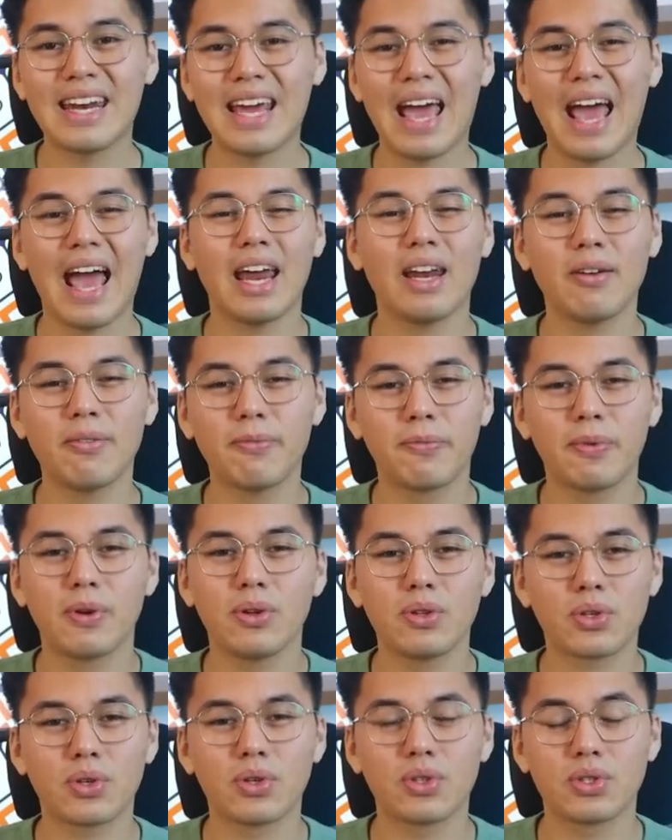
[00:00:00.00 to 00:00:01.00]
and add a
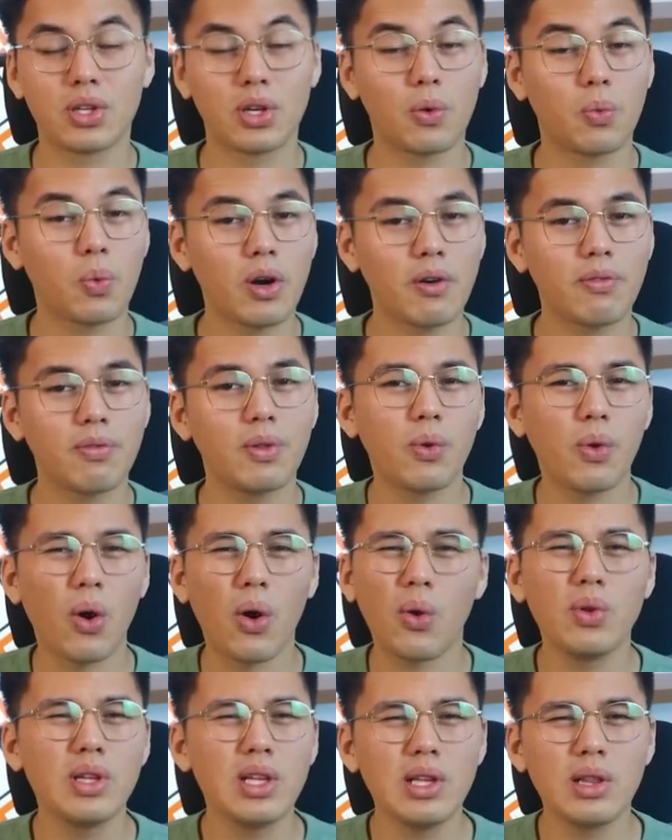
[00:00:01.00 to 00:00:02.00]
filter so the workflow
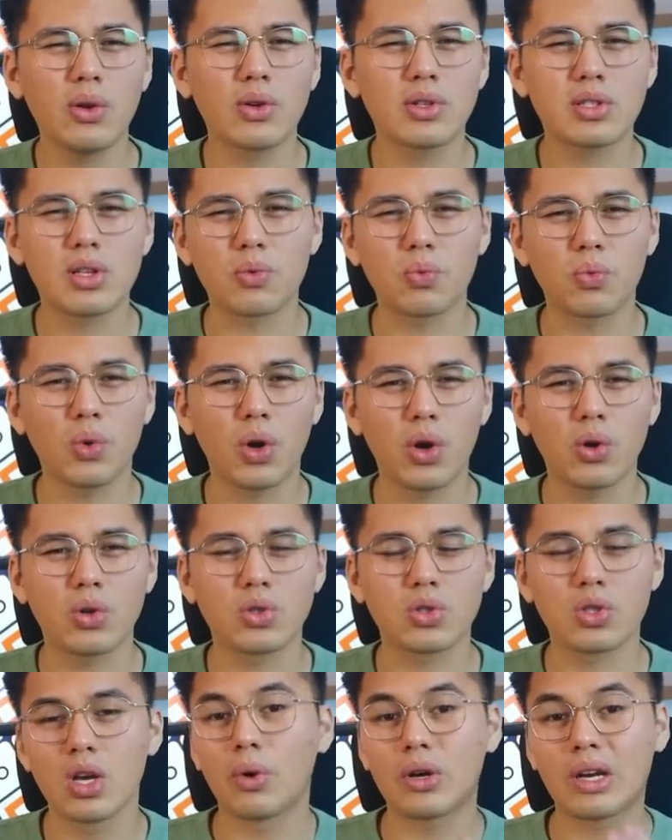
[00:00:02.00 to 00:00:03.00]
only looks at
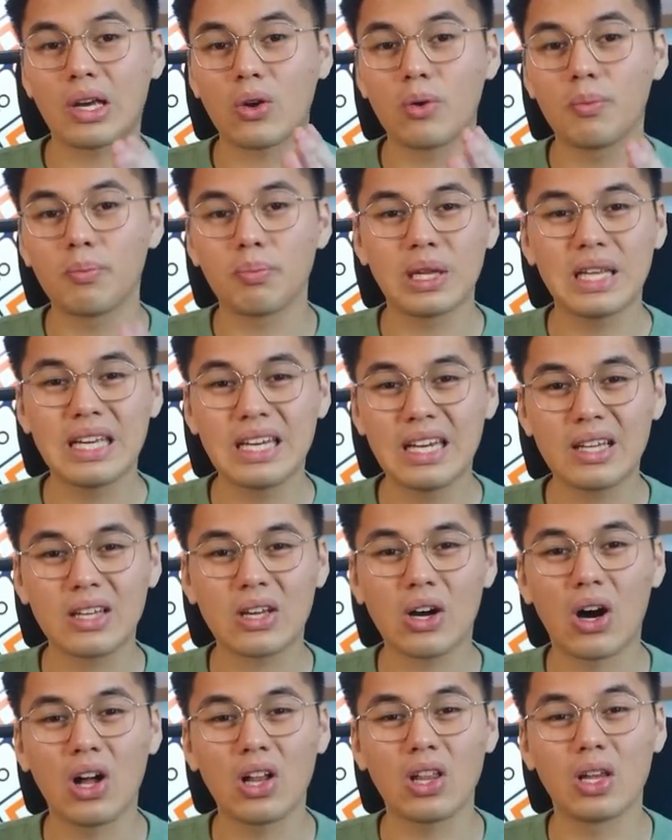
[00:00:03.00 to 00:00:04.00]
rows where the completed
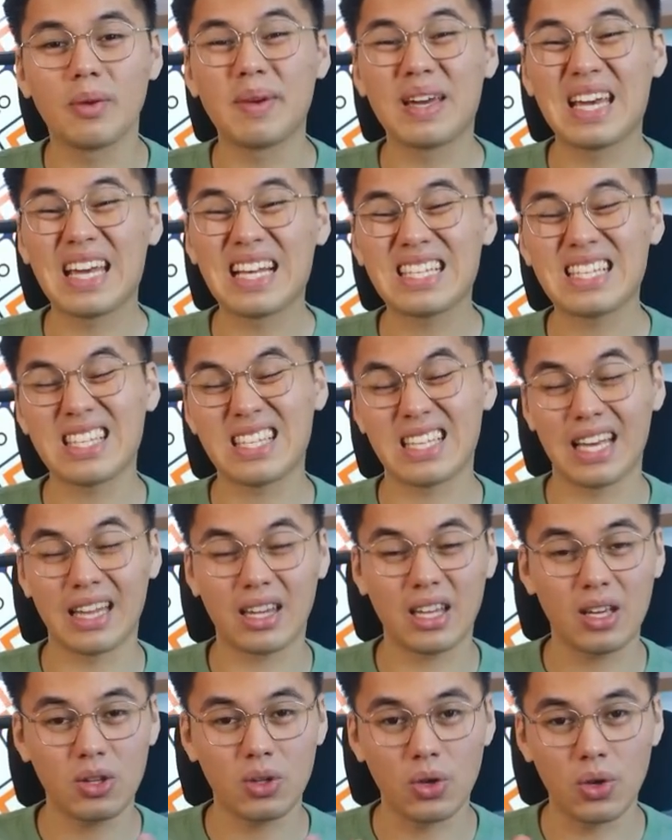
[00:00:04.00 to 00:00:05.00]
column is
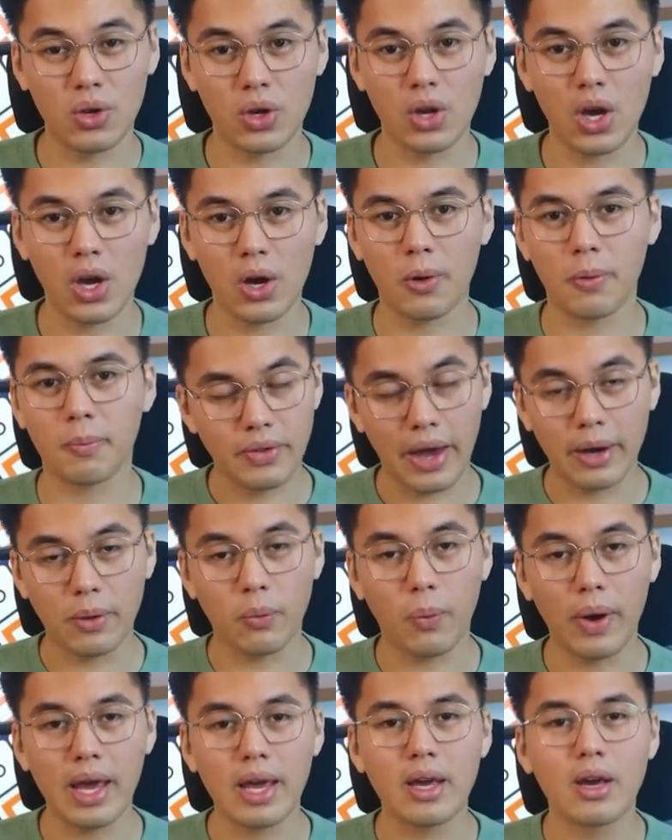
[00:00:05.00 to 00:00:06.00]
set to no. That
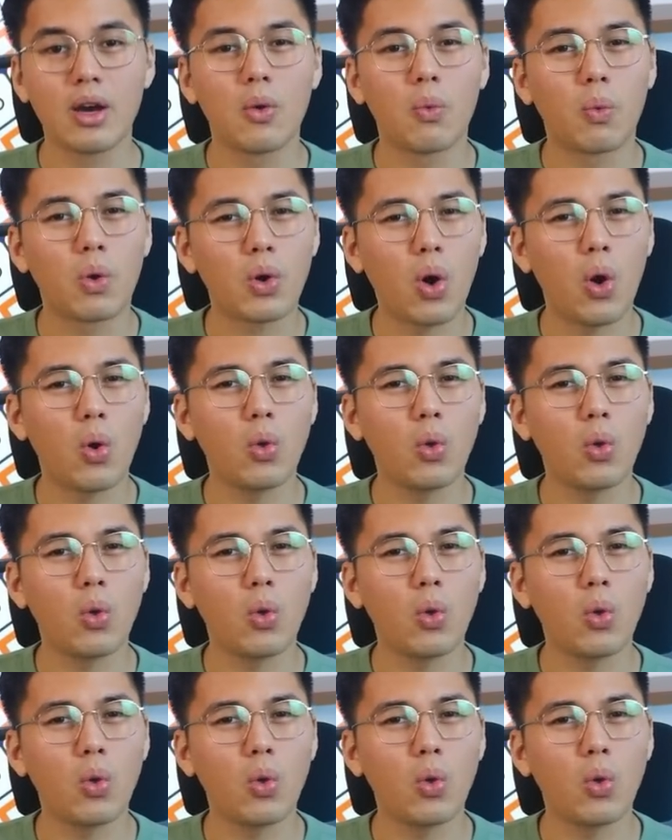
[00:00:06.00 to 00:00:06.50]
way, we're